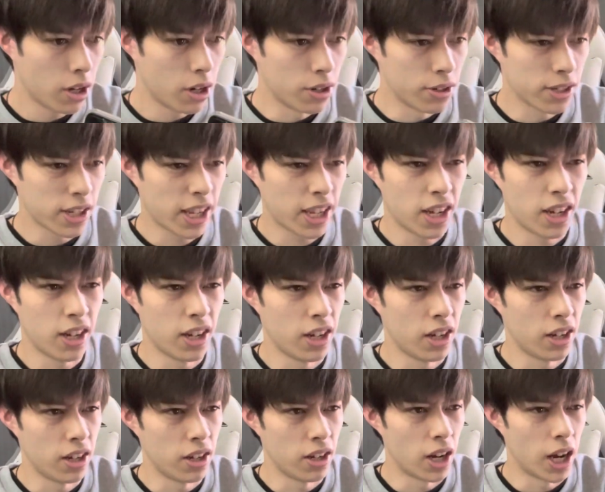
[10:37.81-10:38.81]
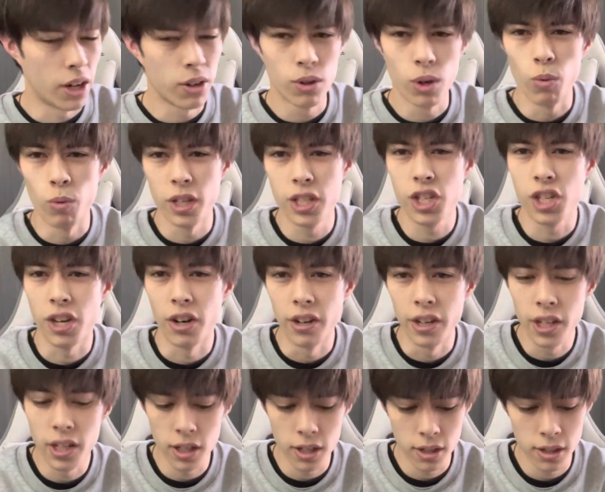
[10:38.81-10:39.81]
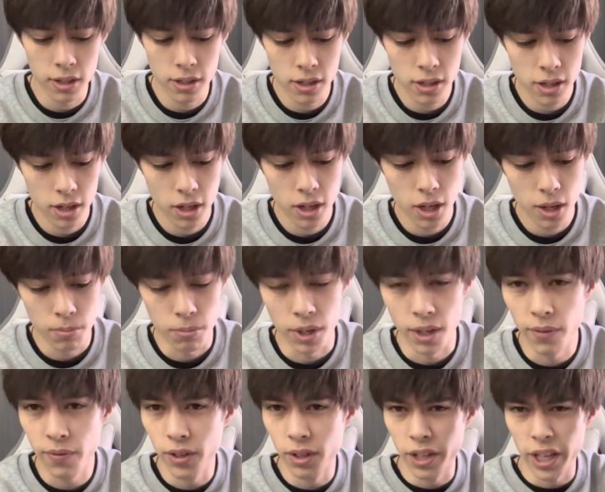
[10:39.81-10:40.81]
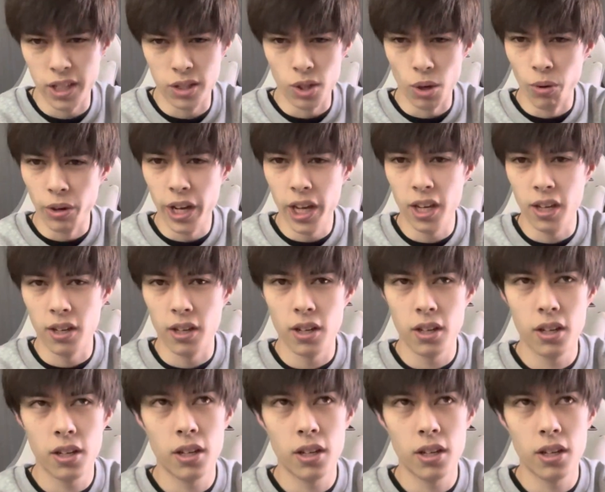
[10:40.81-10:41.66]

There's like I don't know what charity it is, but if you like donate,